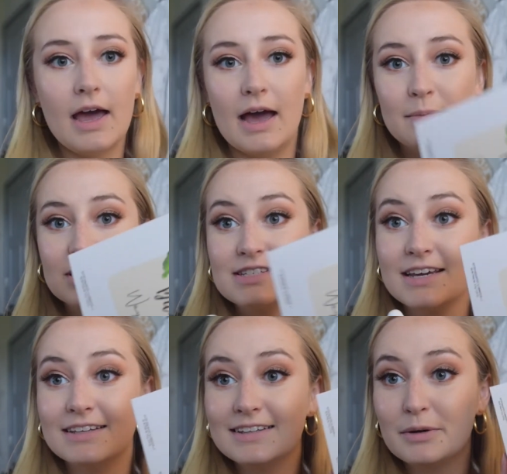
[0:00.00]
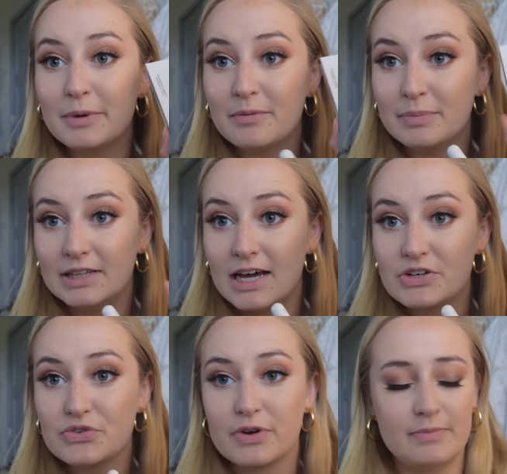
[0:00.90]
I'm going to take a little bit of
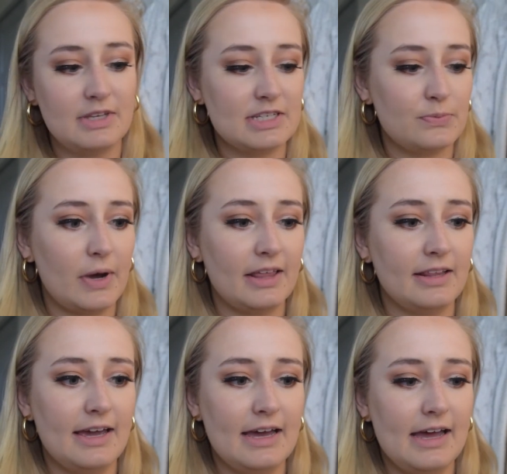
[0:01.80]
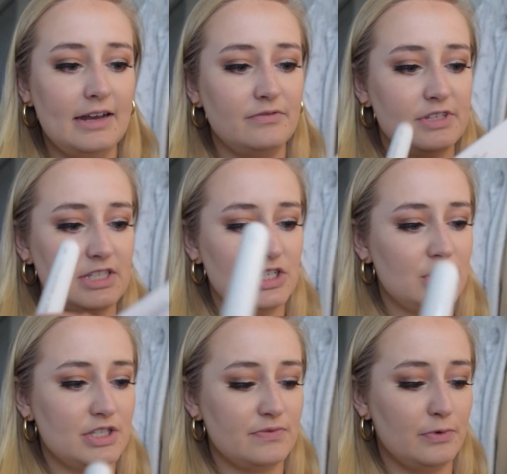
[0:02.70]
blush from this Wailea and
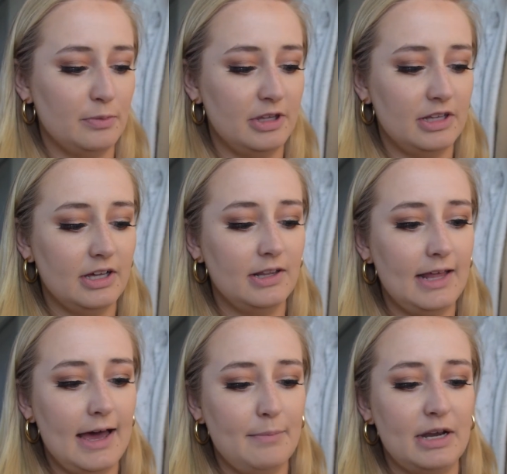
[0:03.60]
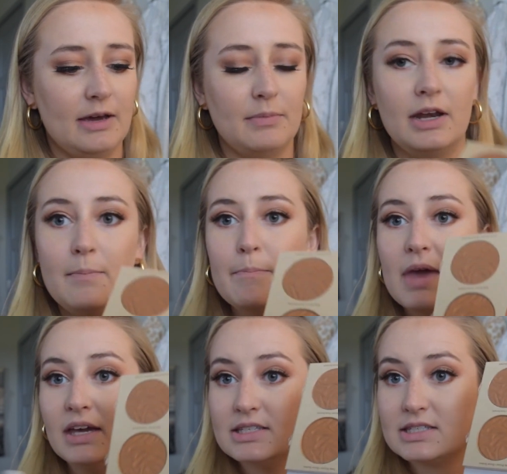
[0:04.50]
Physicians Formula collab, and I'm going to
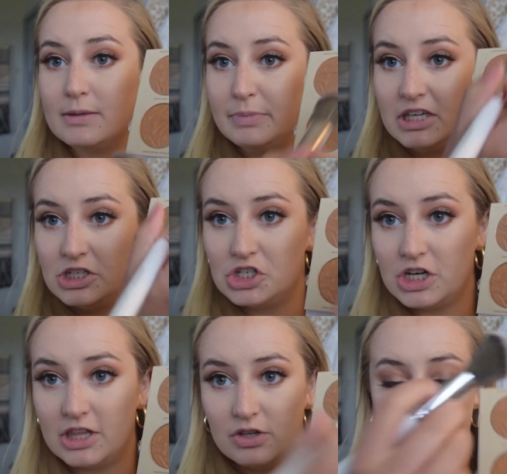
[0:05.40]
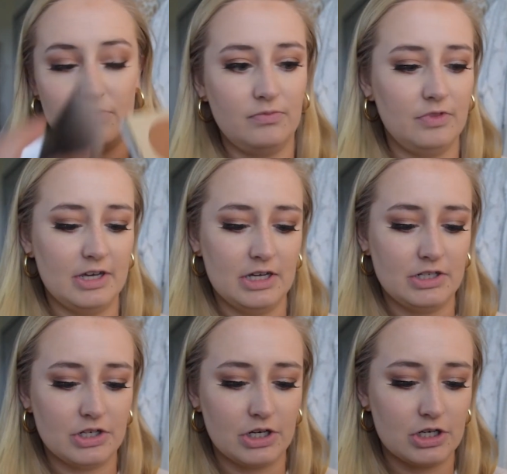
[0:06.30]
mix the peach and the
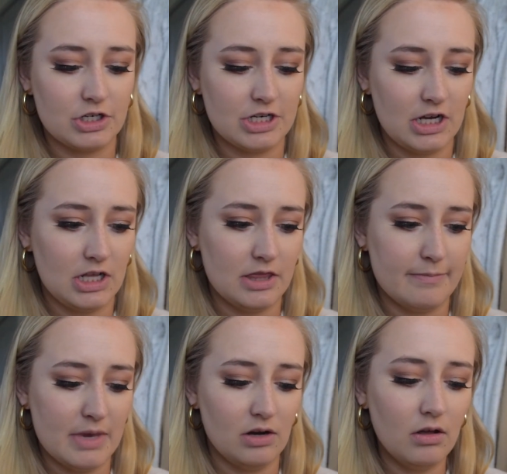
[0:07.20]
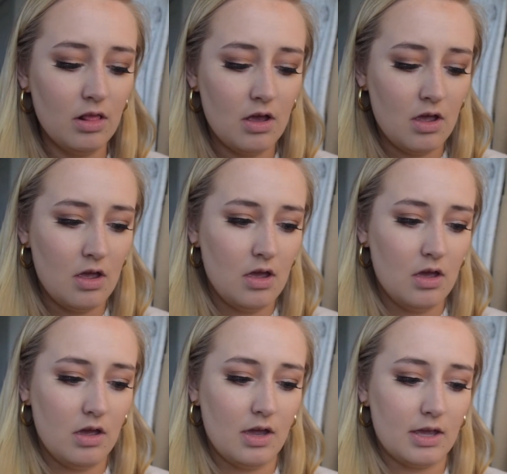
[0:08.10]
darker shade in the middle.
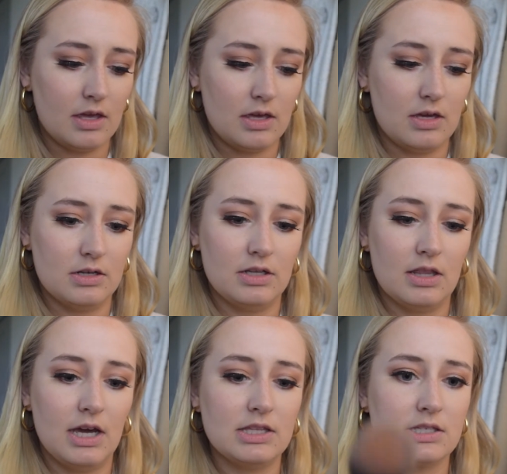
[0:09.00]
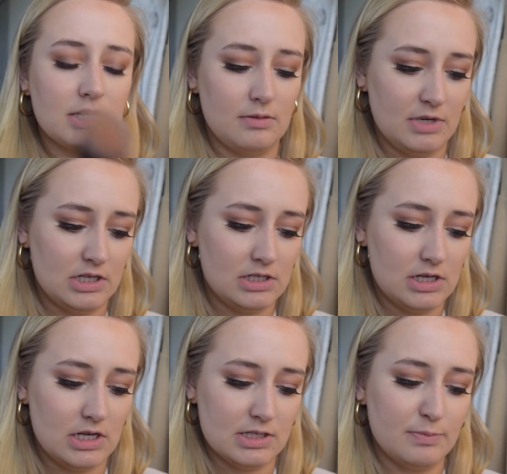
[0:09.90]
And that's going to be
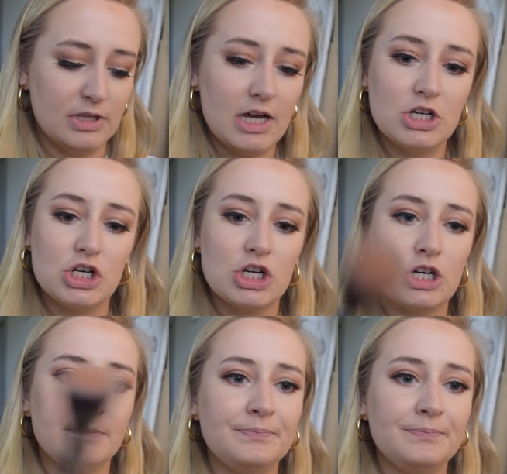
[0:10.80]
today's blush.